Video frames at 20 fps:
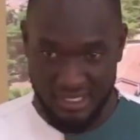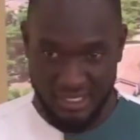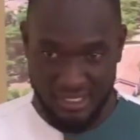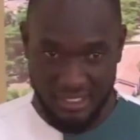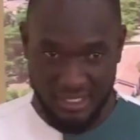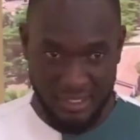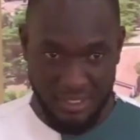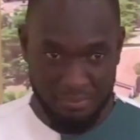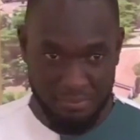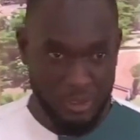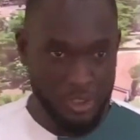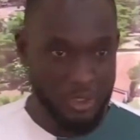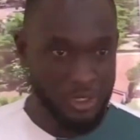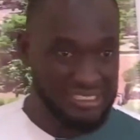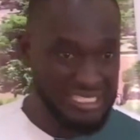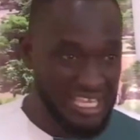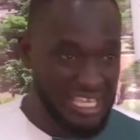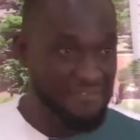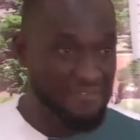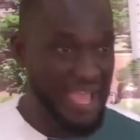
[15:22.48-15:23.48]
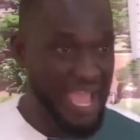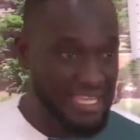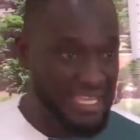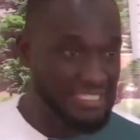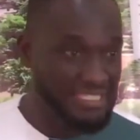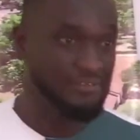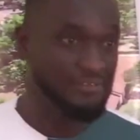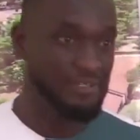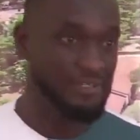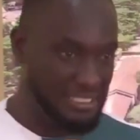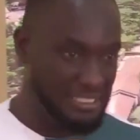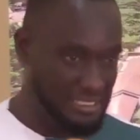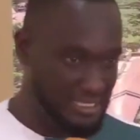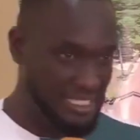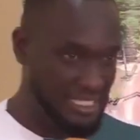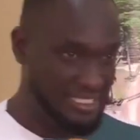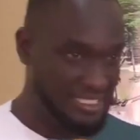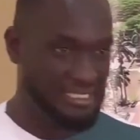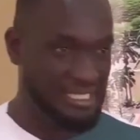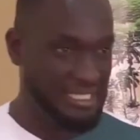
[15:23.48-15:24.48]
Because if I, let's
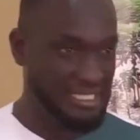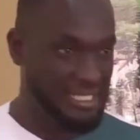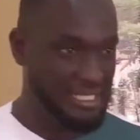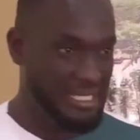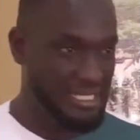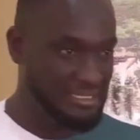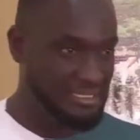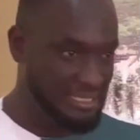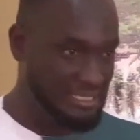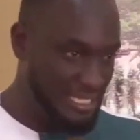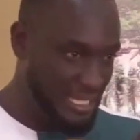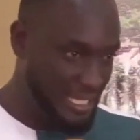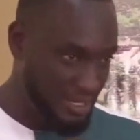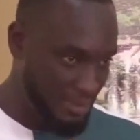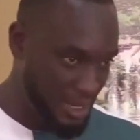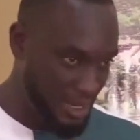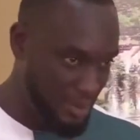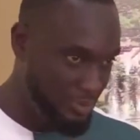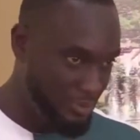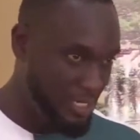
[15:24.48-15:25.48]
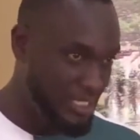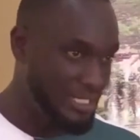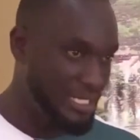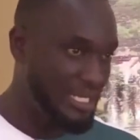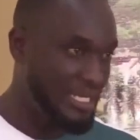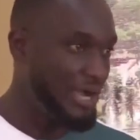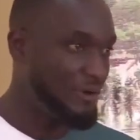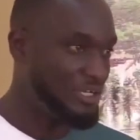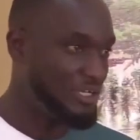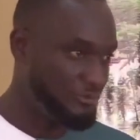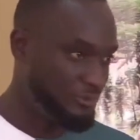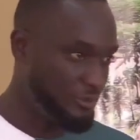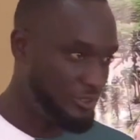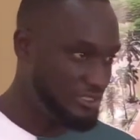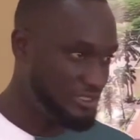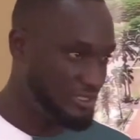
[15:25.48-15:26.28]
take a brand like ours, for instance.